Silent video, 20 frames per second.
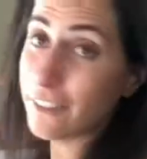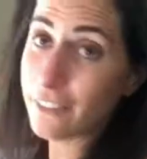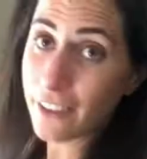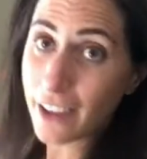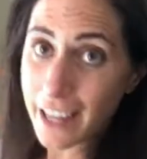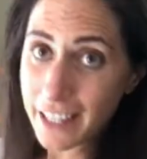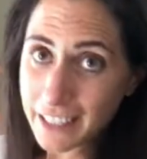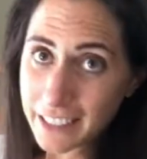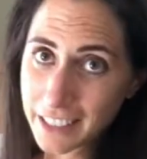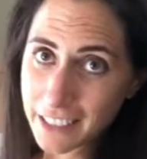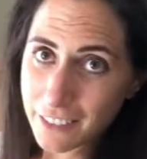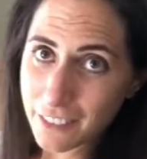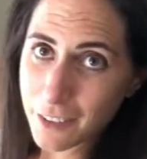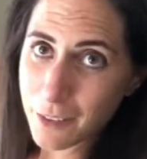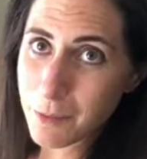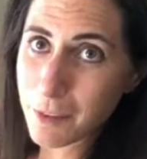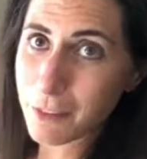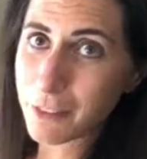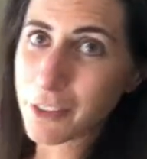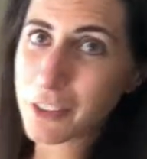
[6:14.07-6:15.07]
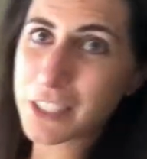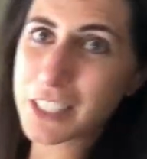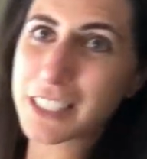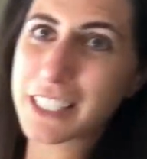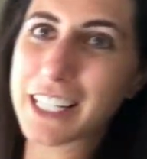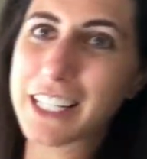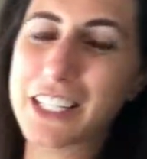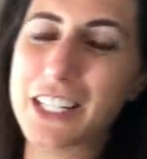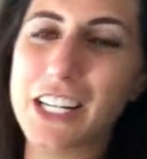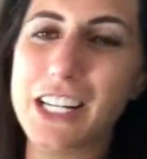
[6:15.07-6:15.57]
finally from the frozen
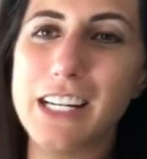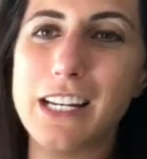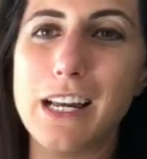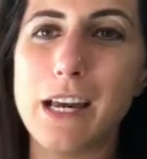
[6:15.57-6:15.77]
section,